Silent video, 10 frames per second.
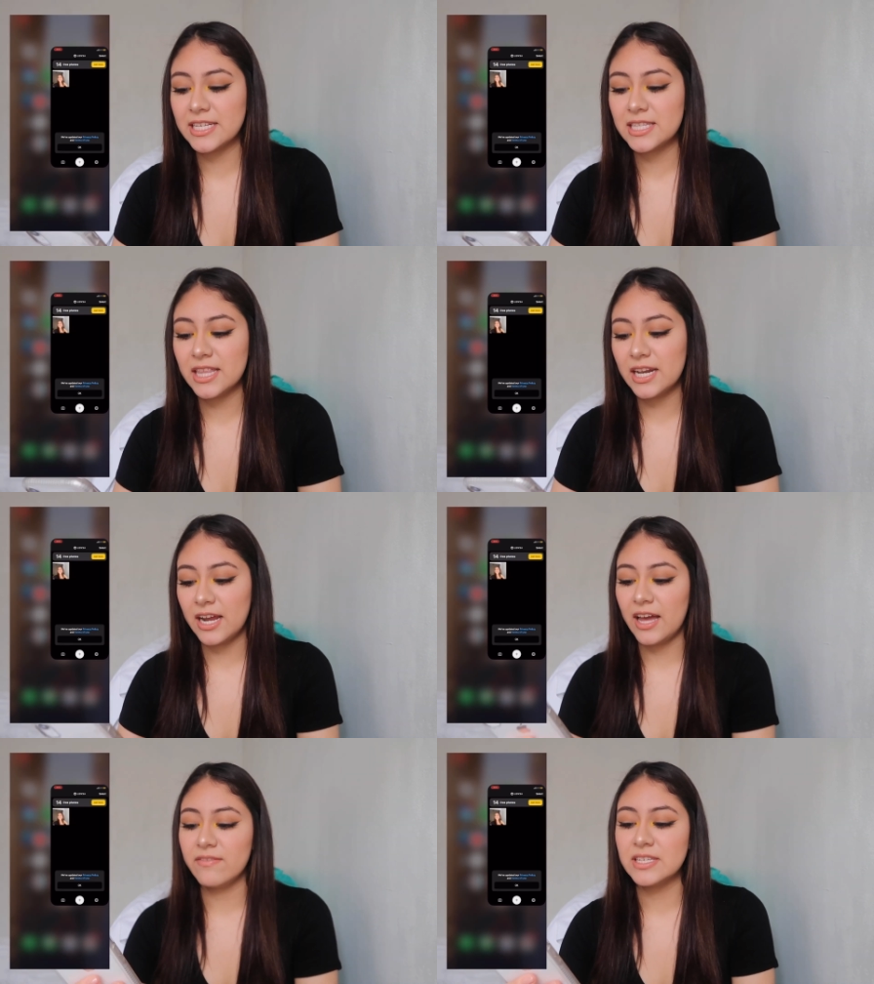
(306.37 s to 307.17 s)
thing that I
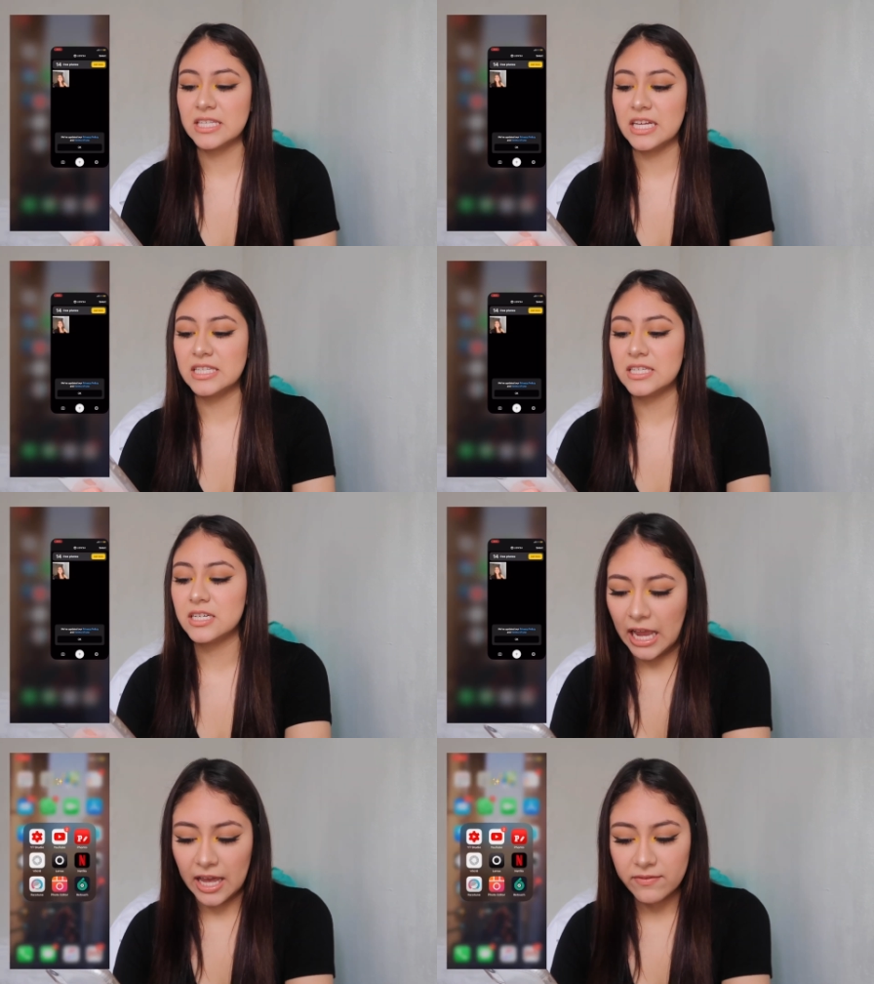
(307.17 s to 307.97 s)
have is Lensa.
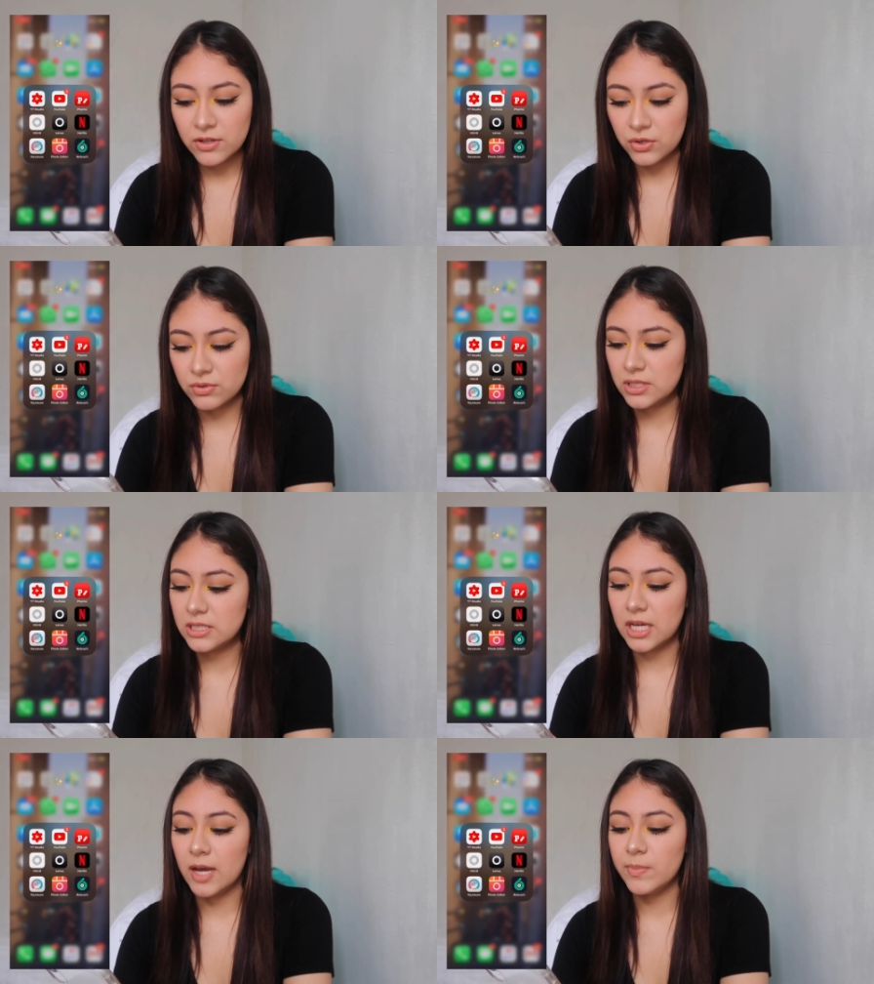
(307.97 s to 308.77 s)
I haven't used
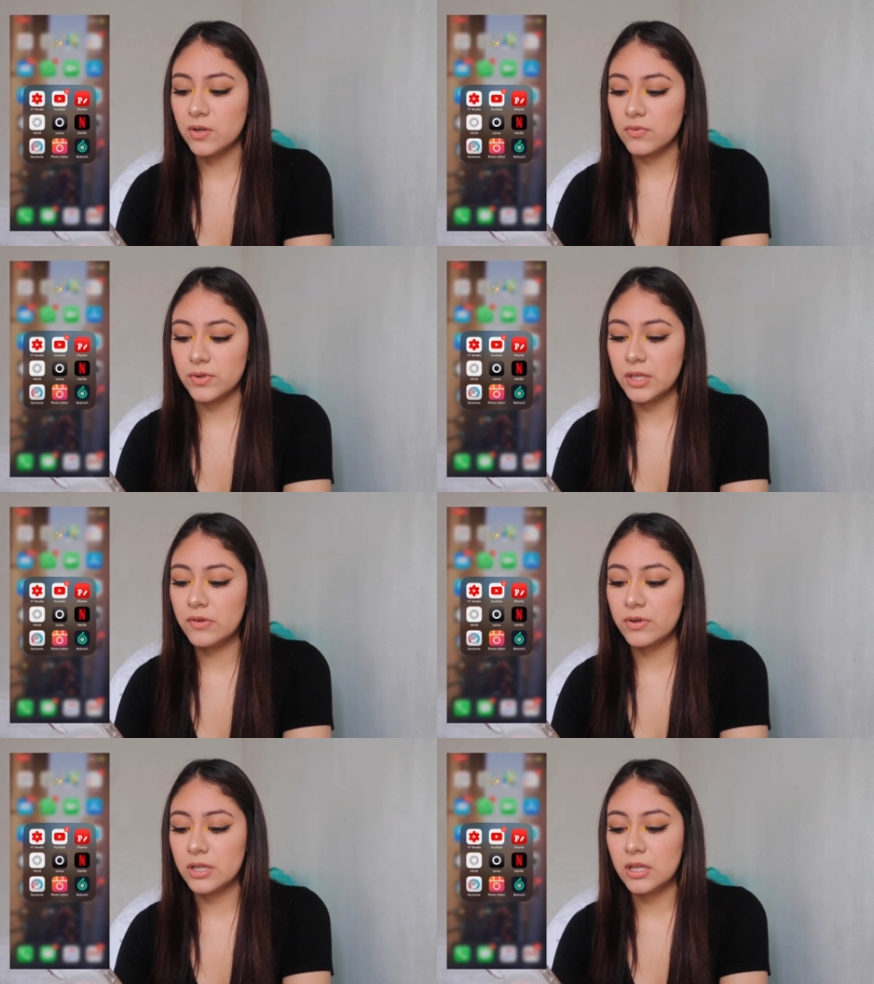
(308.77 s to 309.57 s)
this app in a
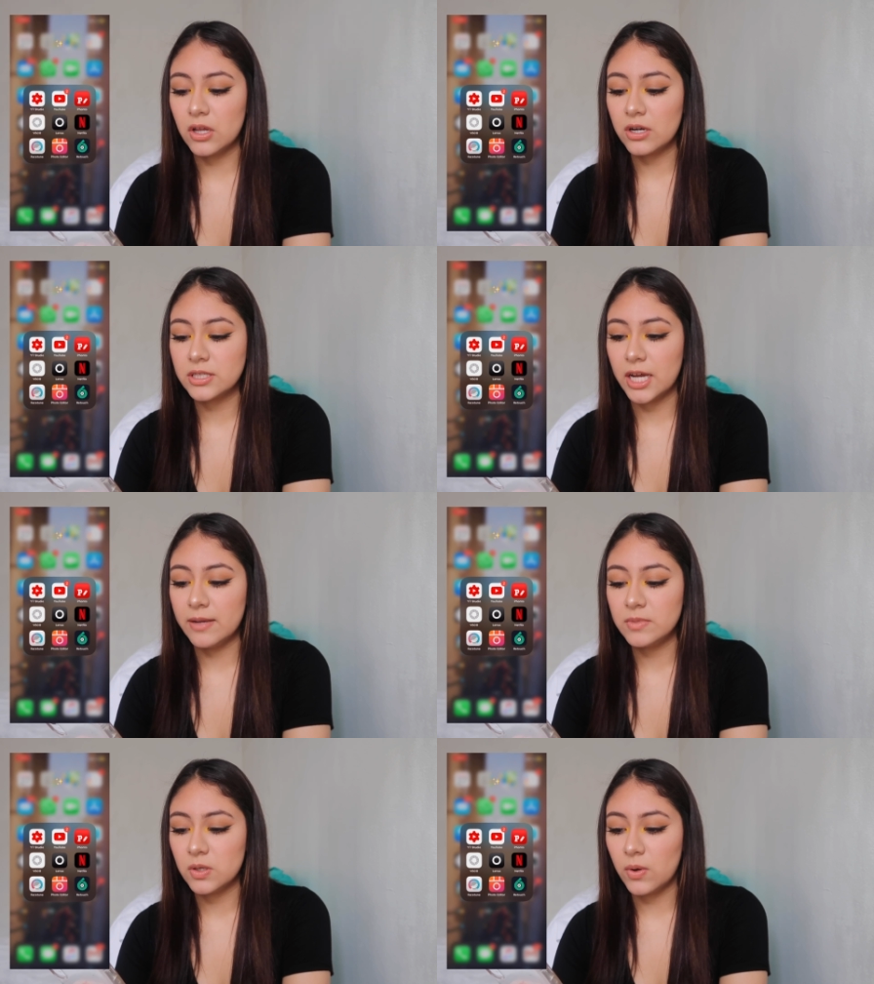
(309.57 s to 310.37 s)
really long
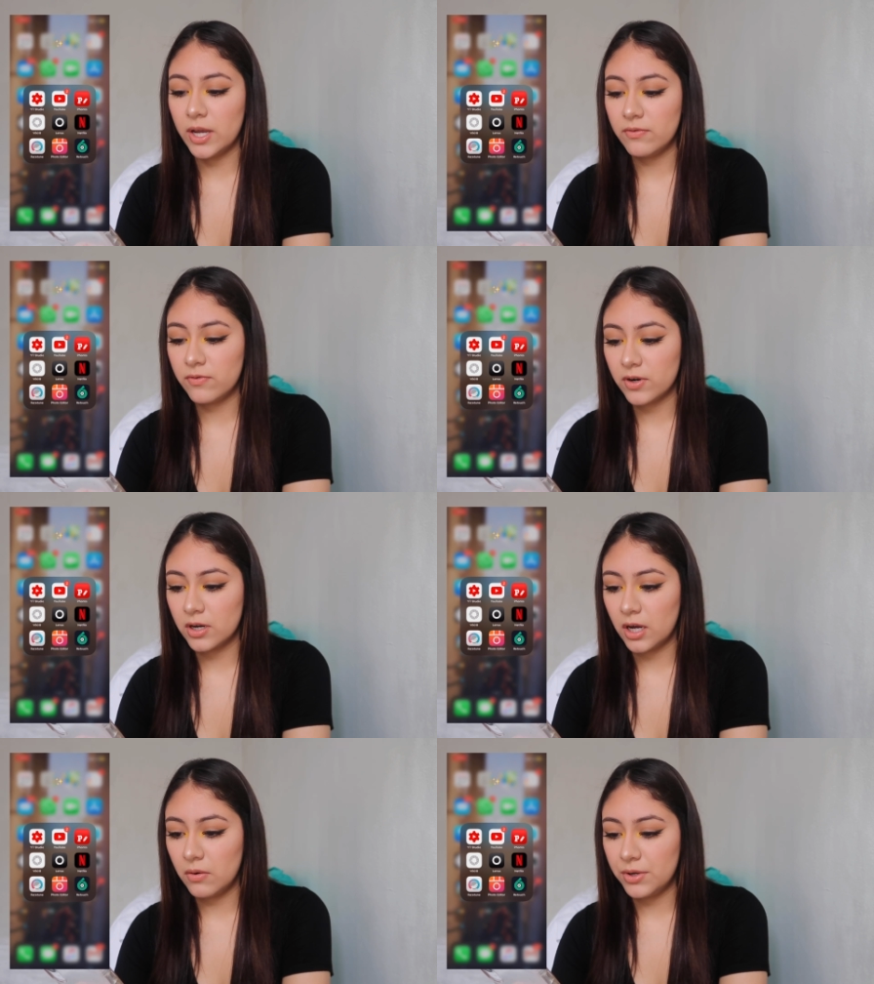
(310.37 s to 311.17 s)
time, so I
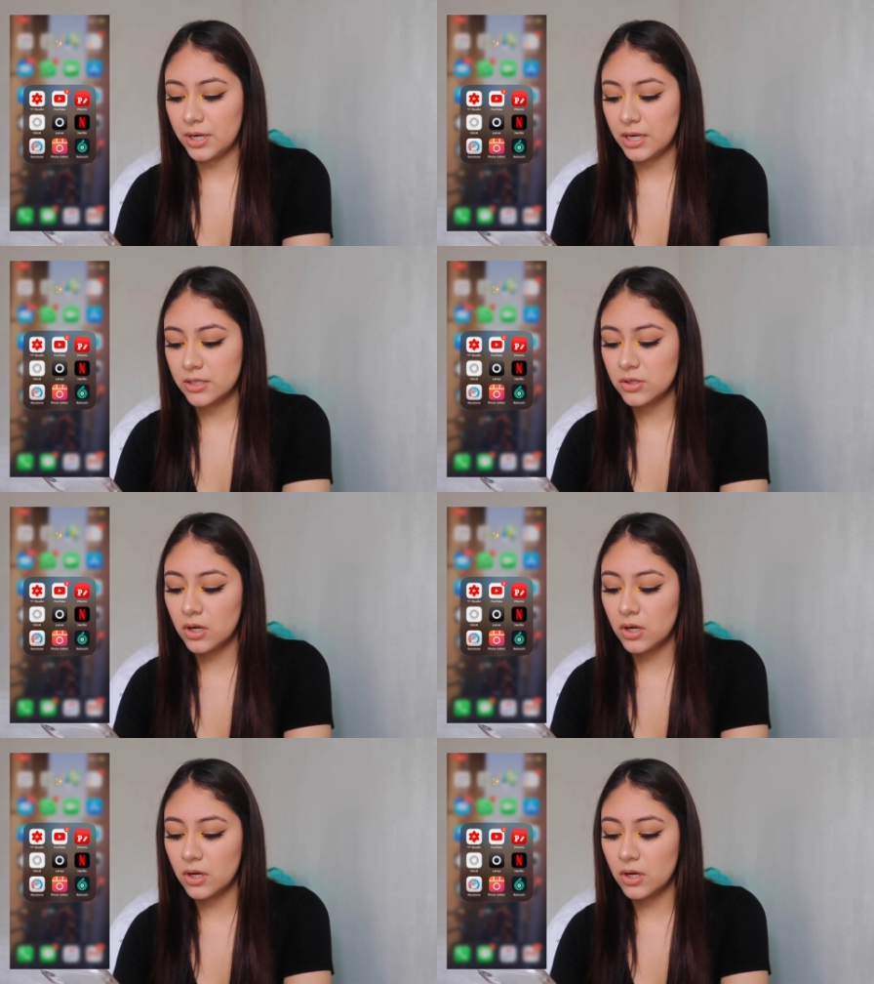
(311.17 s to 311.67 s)
forgot what it is.